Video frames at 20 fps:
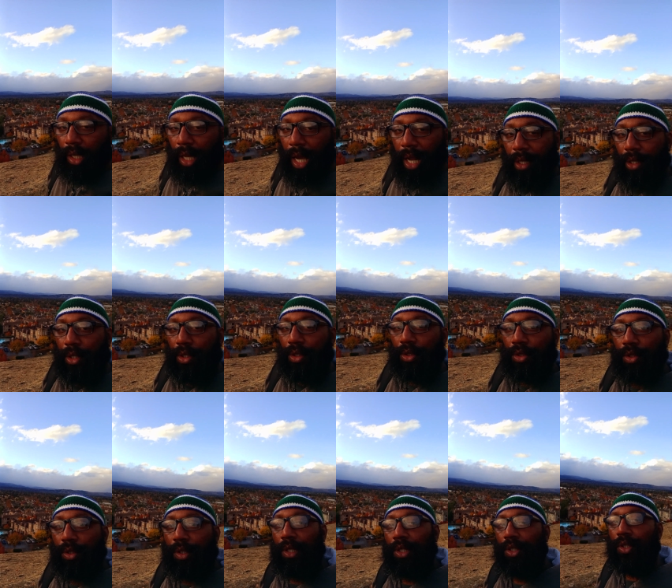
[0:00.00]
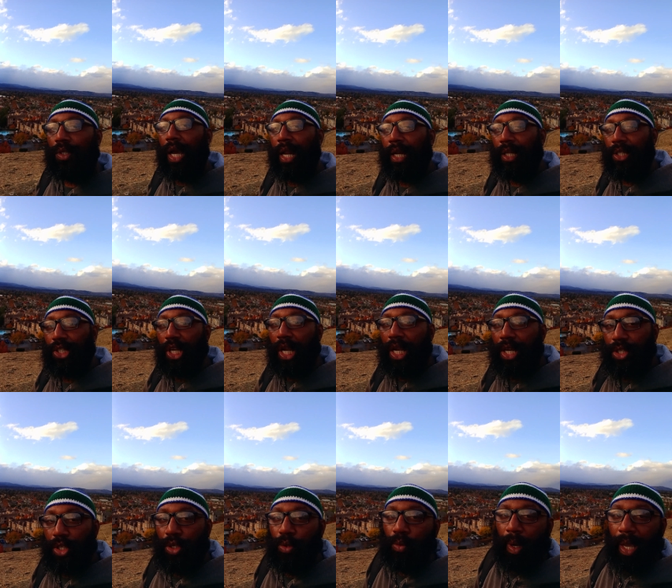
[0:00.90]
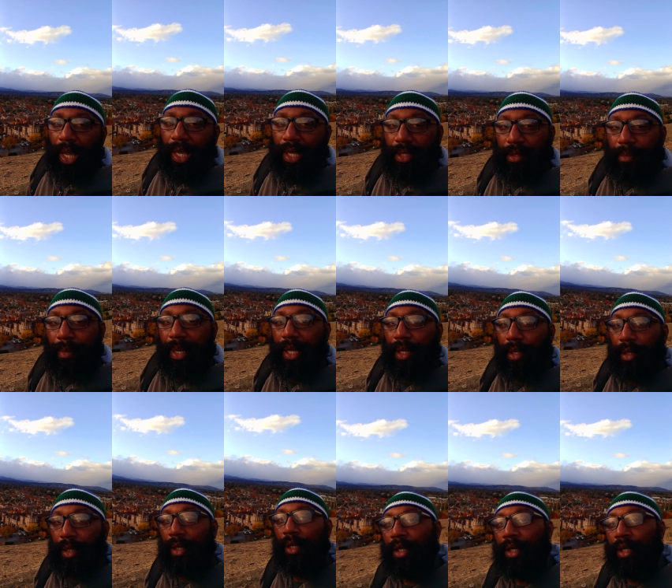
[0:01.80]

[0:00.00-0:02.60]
lot of you, you, you got to change your ways, man.